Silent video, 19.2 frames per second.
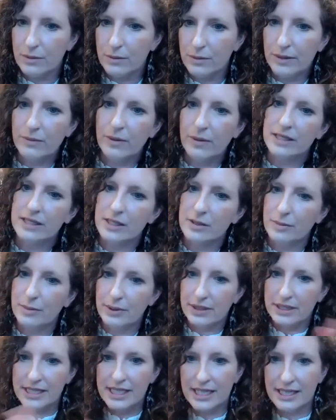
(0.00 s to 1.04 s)
we want to
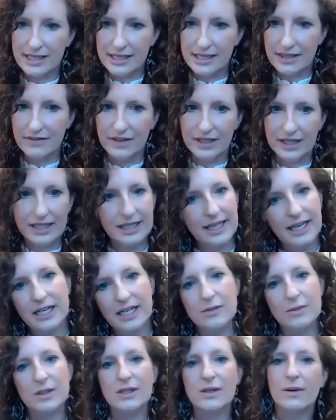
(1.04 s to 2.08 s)
predict civic
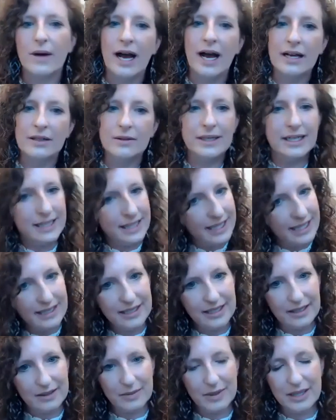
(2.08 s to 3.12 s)
engagement. So, how do we get
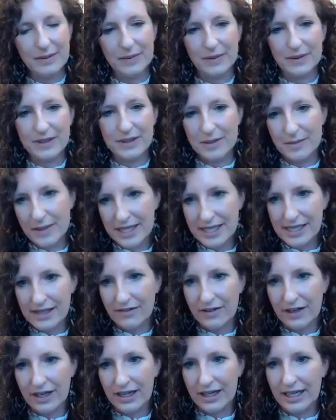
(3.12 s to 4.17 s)
young people to be
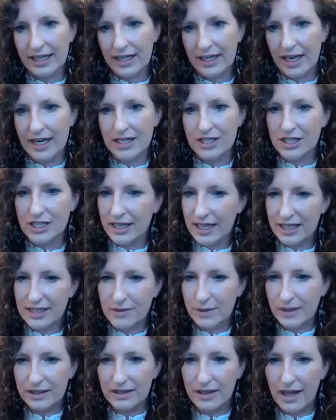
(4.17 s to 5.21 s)
civically engaged? And that's
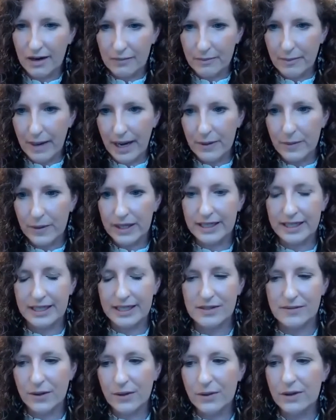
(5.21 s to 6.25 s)
what a lot of my work
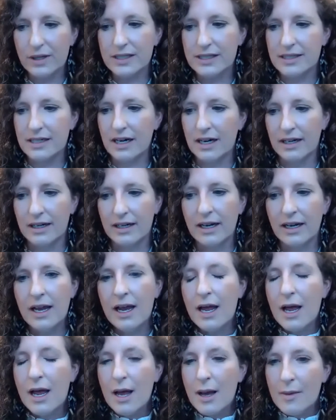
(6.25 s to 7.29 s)
has focused on.
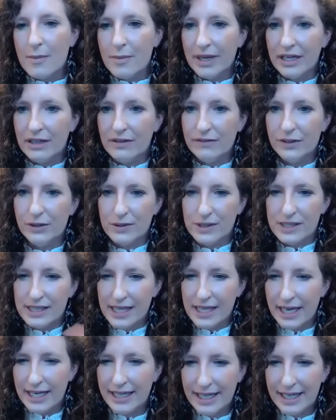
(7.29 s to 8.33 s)
But if you
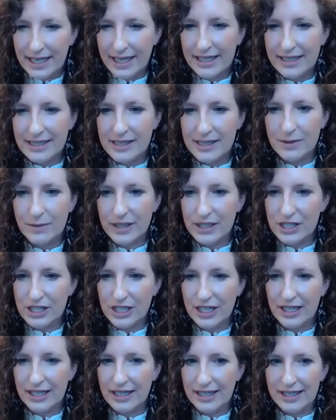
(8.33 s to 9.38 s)
take it and switch
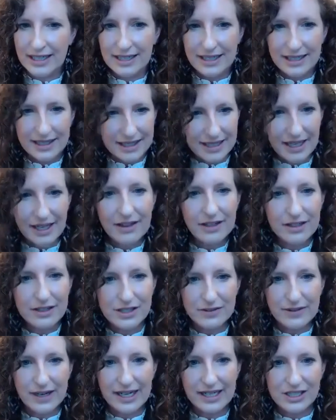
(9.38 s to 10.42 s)
it in the other
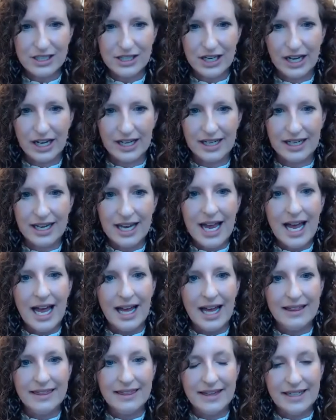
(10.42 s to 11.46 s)
direction
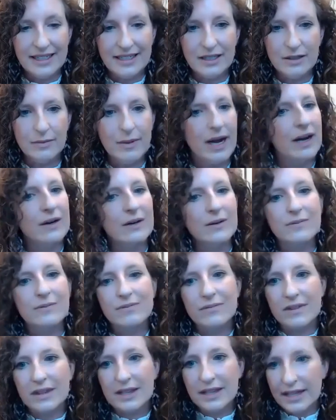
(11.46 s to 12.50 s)
and think about,
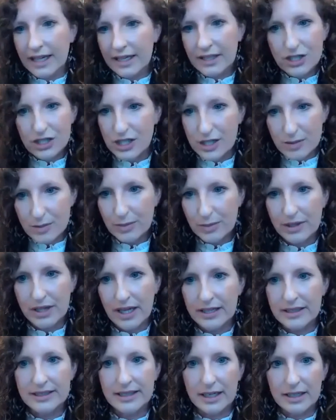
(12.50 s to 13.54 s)
let's just
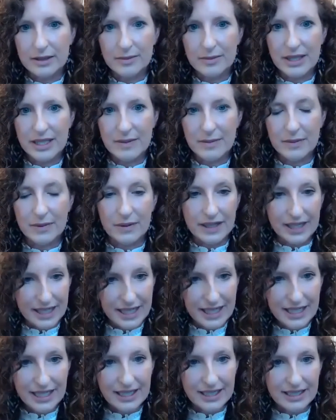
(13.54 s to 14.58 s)
plug young people
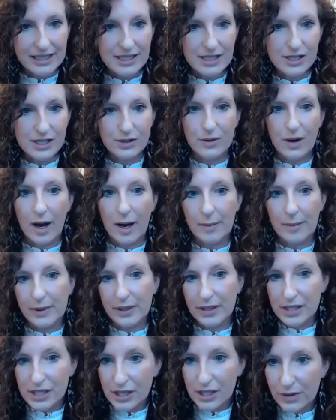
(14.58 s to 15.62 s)
into
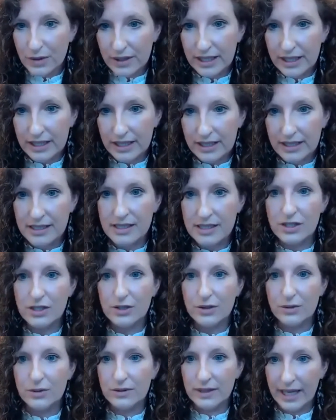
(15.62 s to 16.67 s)
opportunities
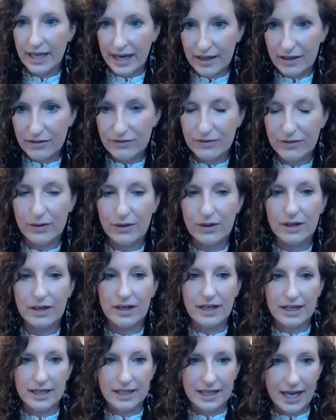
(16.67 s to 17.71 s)
to care for
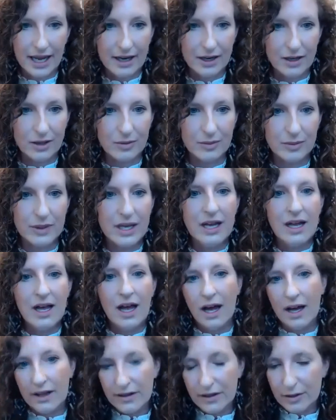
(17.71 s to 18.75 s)
and help
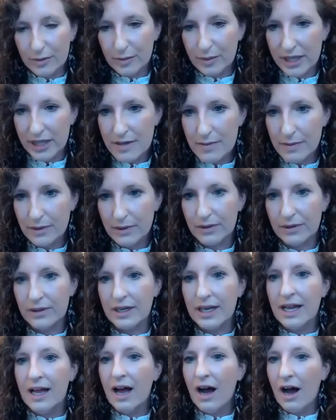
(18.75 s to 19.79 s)
other
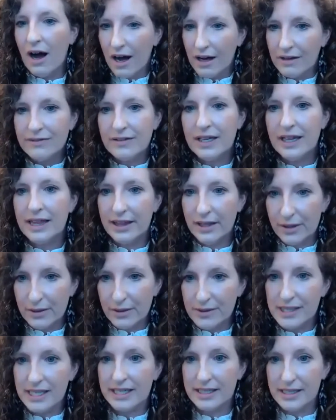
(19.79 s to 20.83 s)
people, often
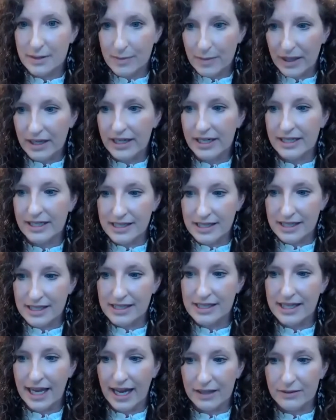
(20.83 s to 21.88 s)
those
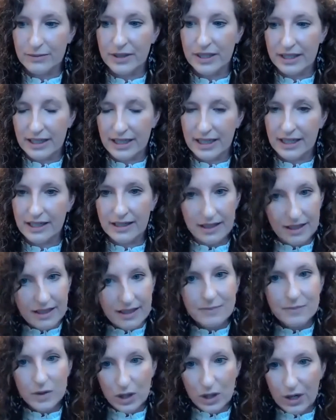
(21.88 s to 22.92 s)
experiences can really
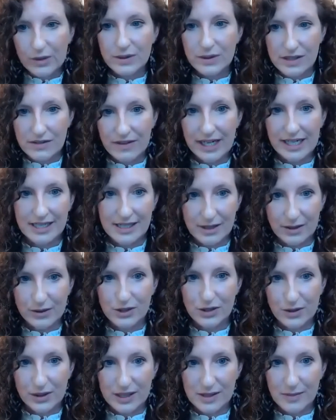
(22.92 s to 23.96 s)
cultivate
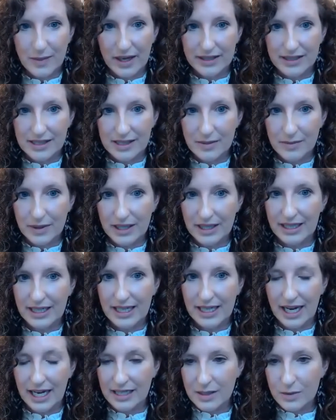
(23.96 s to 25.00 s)
social
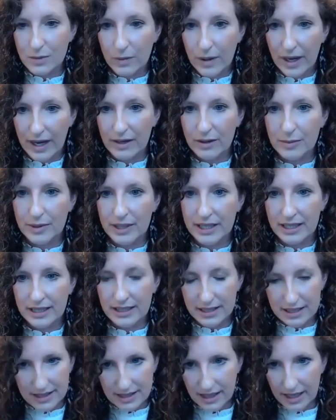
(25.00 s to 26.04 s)
responsibility as well,
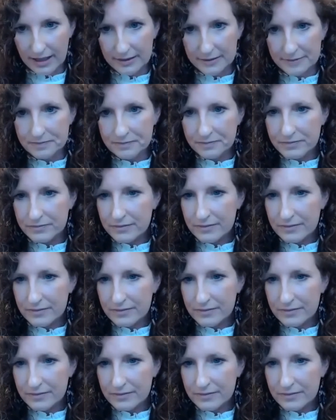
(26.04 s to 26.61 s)
because um,